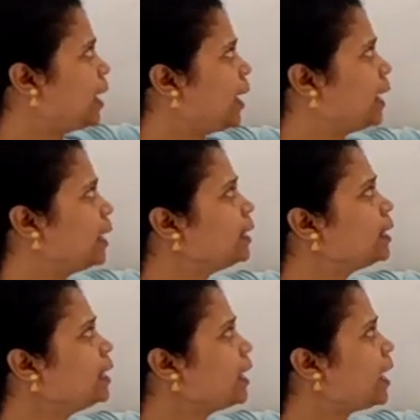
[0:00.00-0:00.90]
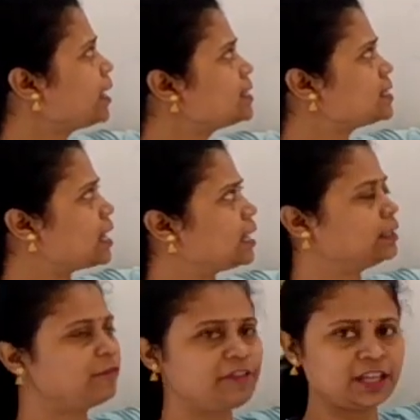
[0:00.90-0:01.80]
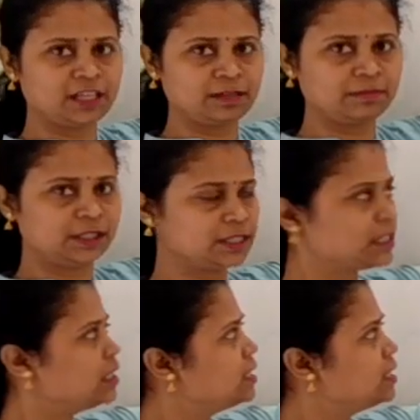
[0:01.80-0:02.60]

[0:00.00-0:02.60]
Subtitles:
And x are the variables.